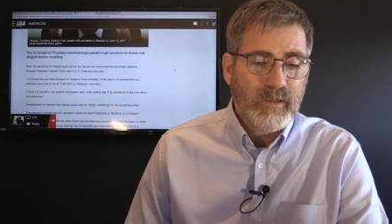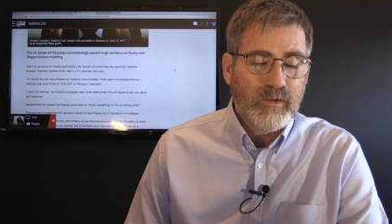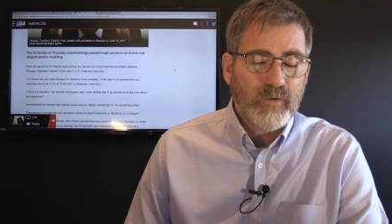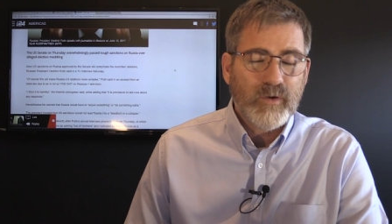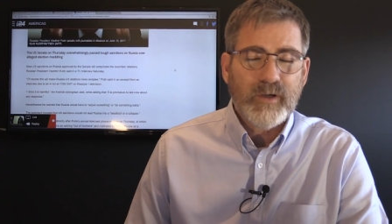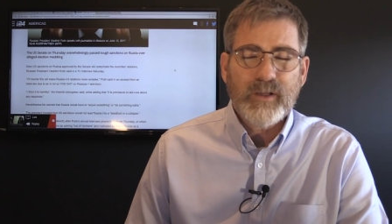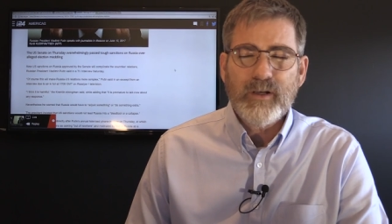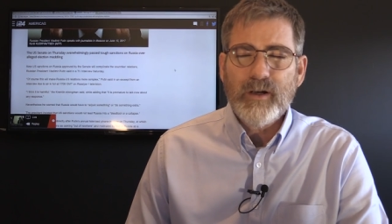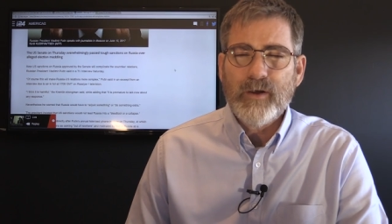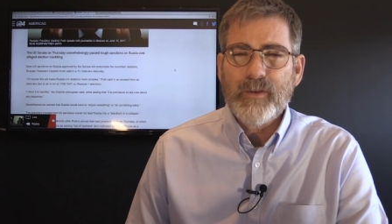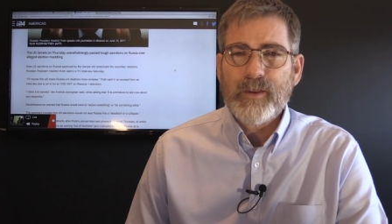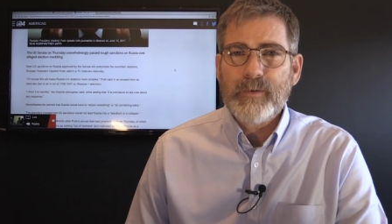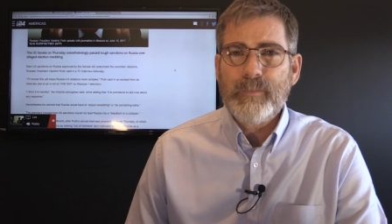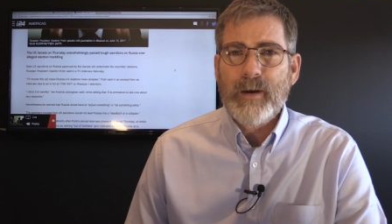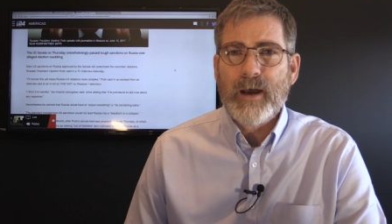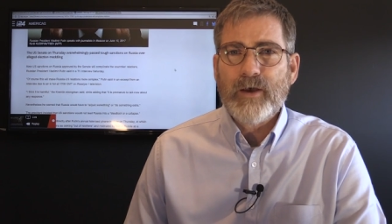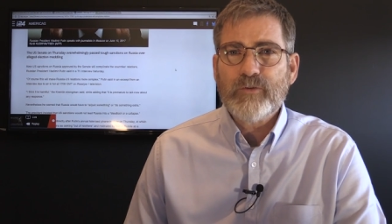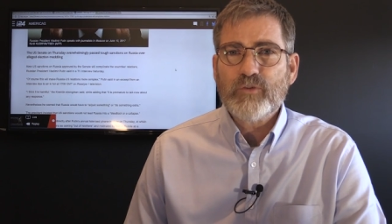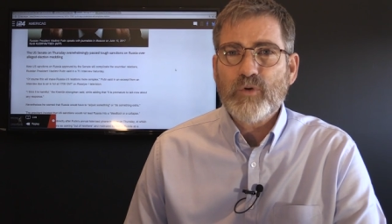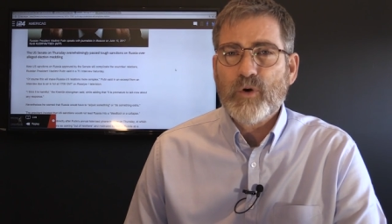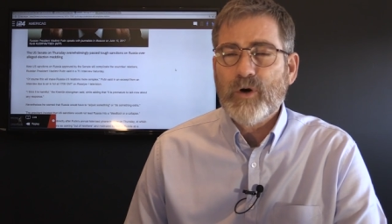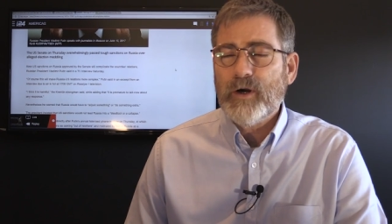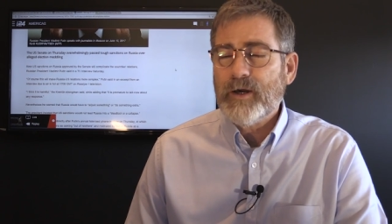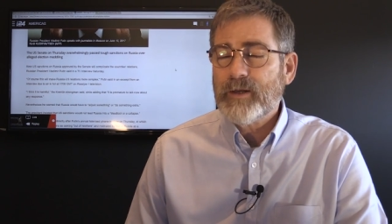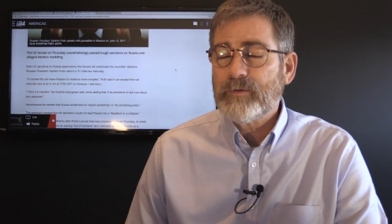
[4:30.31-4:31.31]
Well, you know, they might
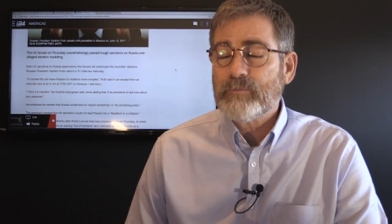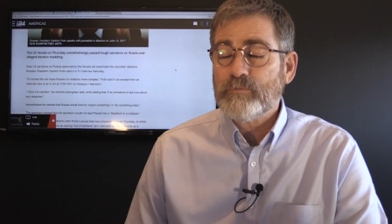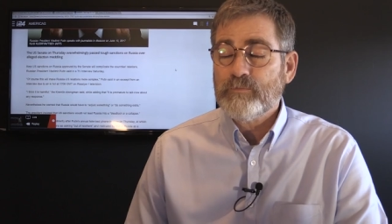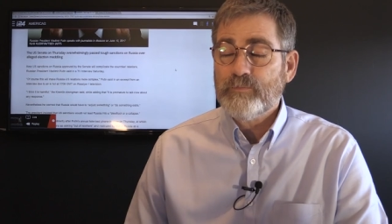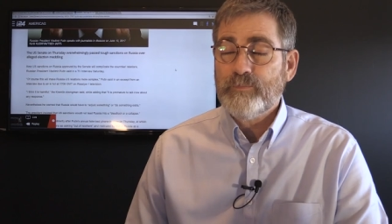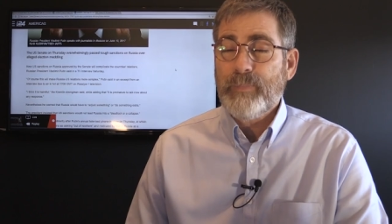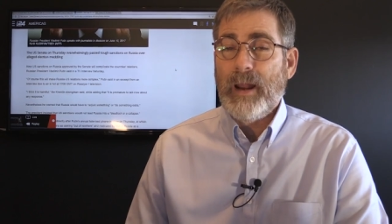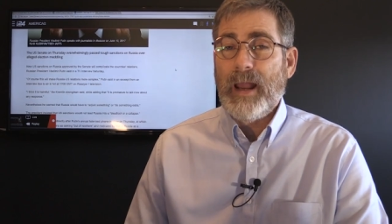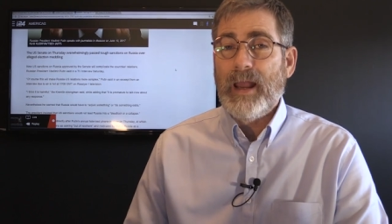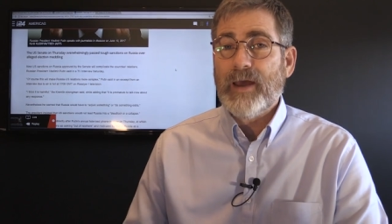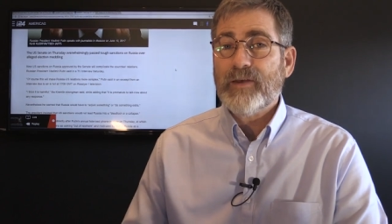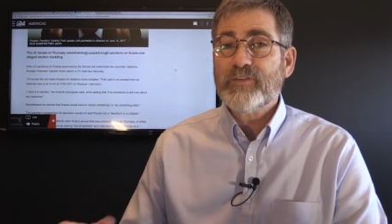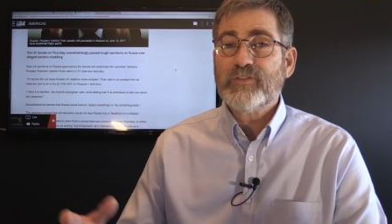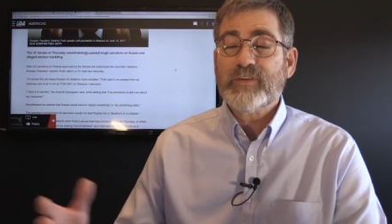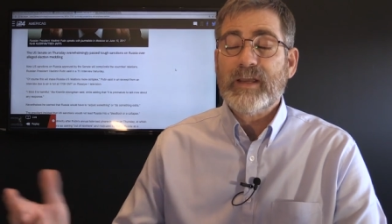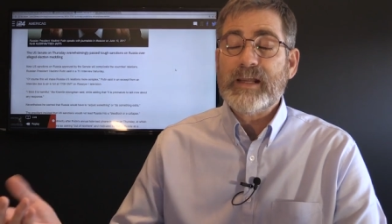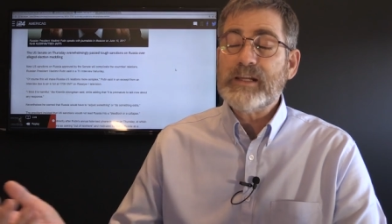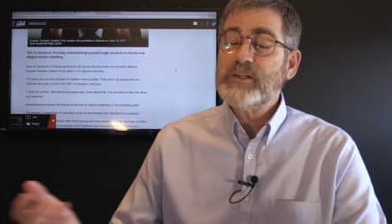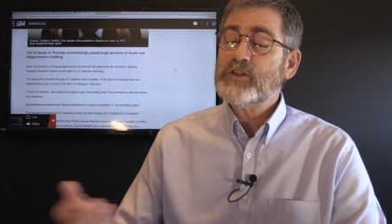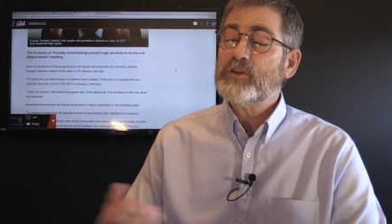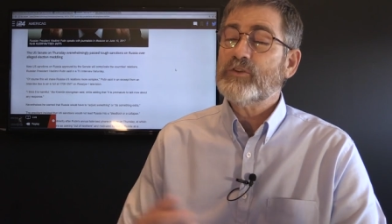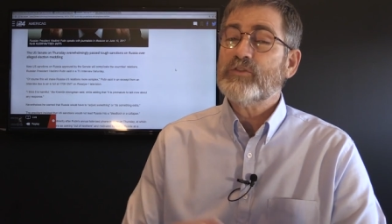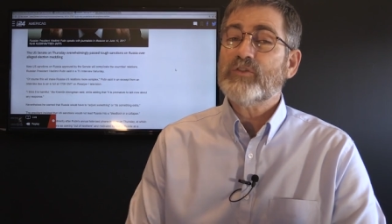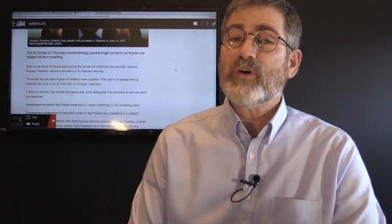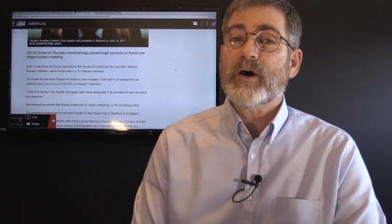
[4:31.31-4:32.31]
as well go ahead and pass
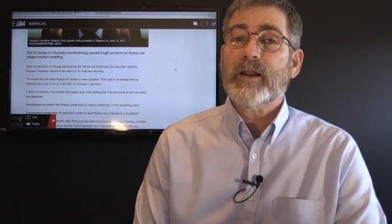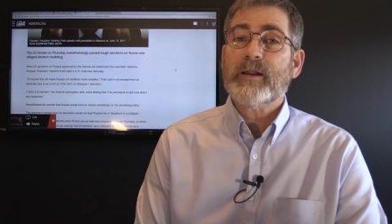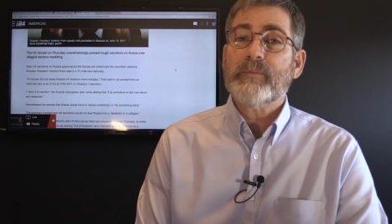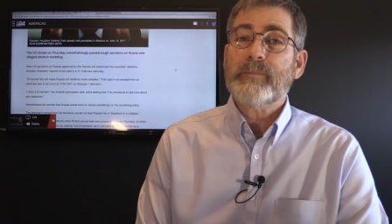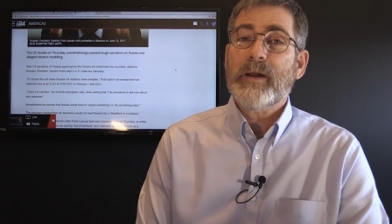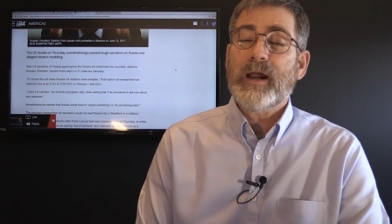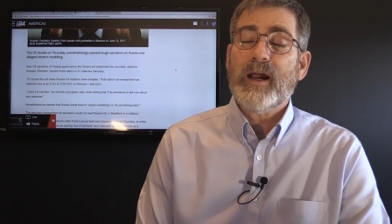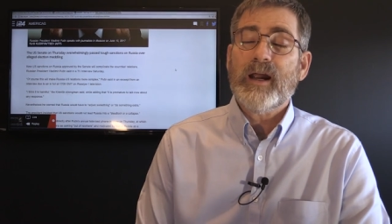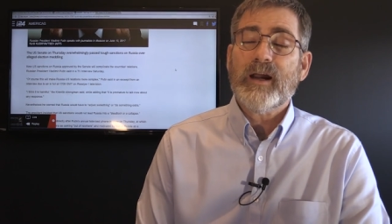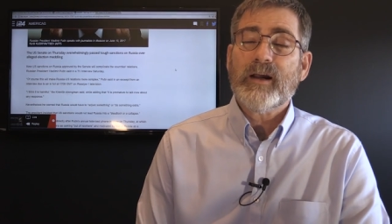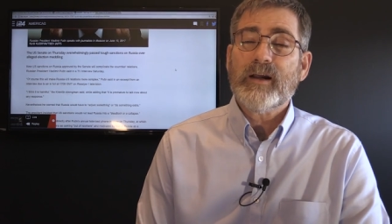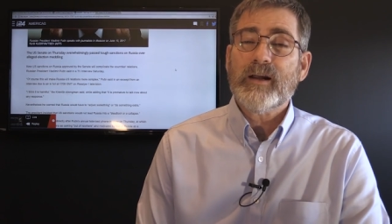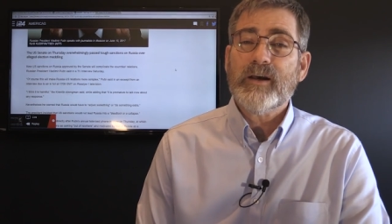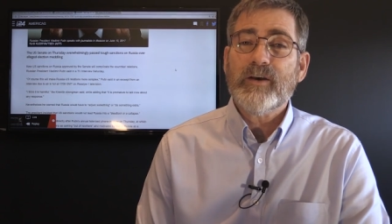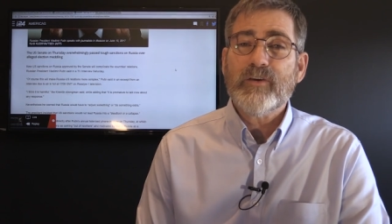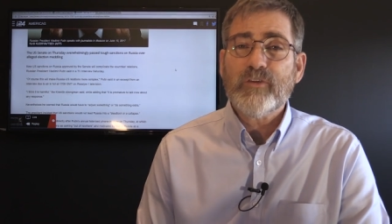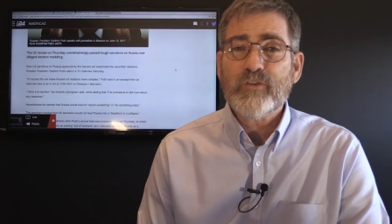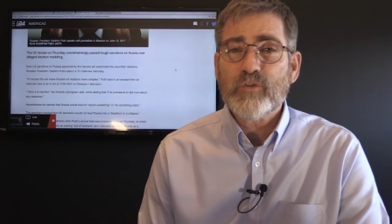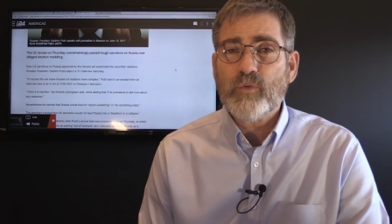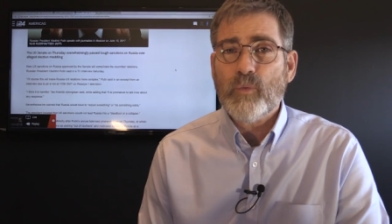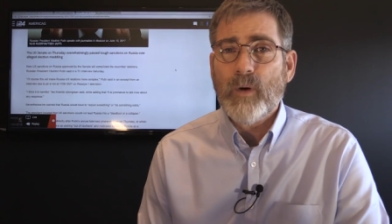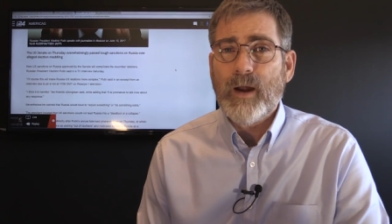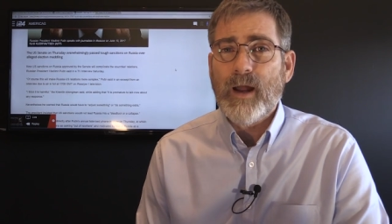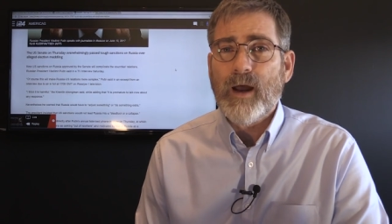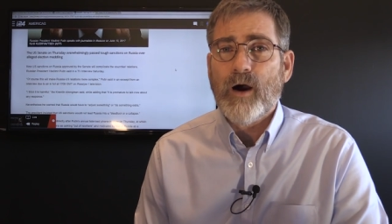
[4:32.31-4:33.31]
sanctions on America
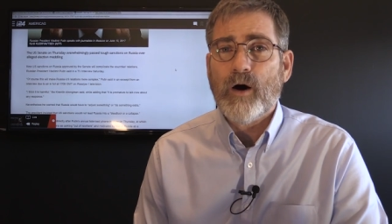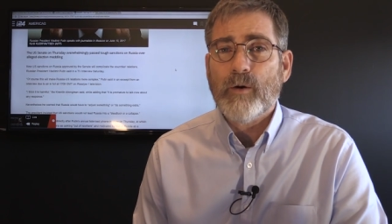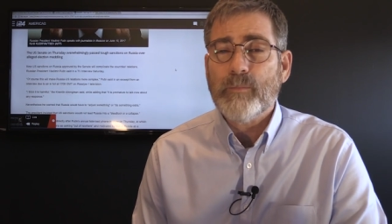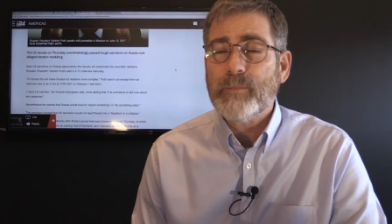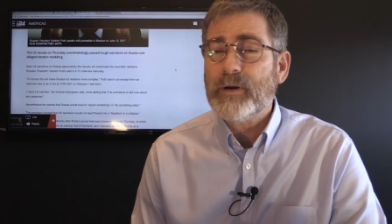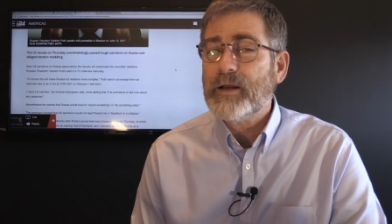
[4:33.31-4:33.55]
as well,